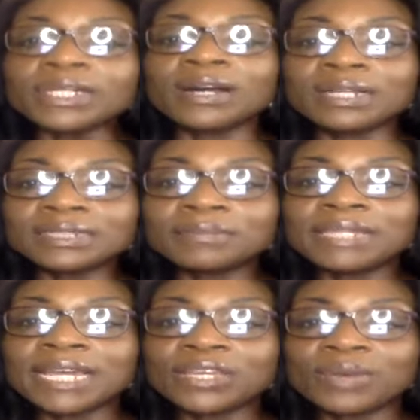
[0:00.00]
Awesome.
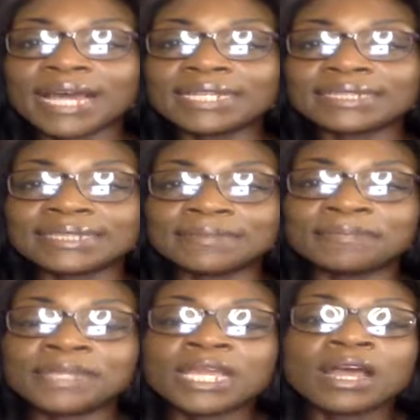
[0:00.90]
Thank you, Allison.
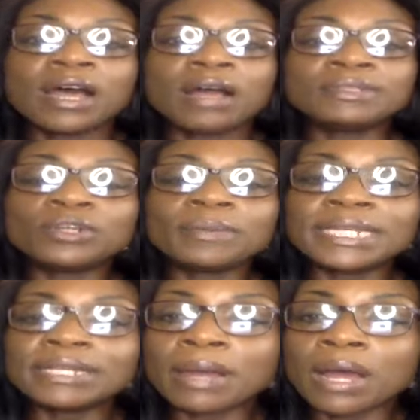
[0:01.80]
Um, so
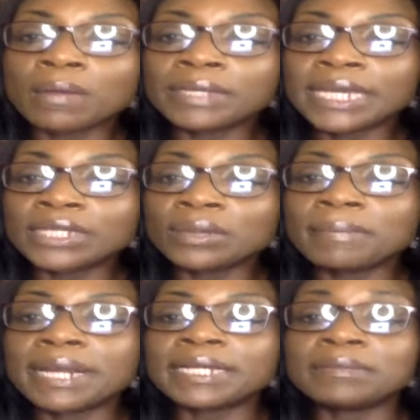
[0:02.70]
many um, kingdom
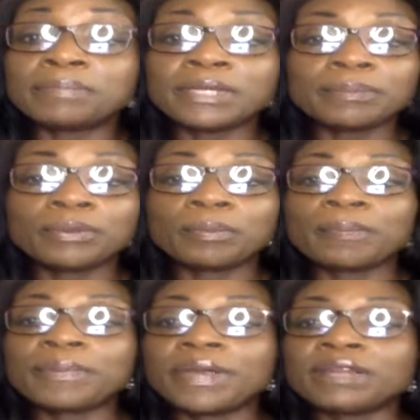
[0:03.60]
minded people
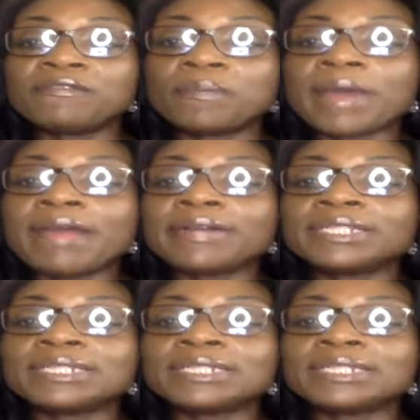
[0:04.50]
preparing them for marriage.